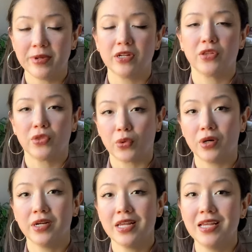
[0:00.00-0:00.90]
and
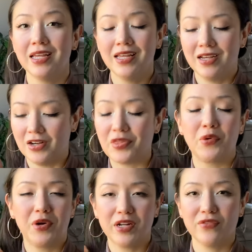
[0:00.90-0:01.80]
authority,
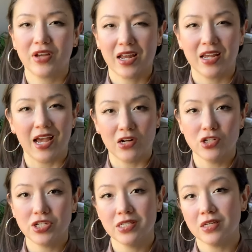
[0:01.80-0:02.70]
authoritative kind of
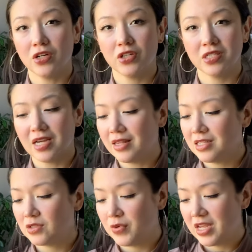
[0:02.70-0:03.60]
energies on your side
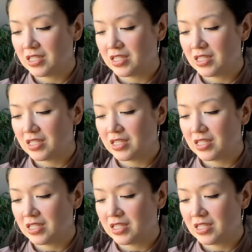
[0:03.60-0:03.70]
this week,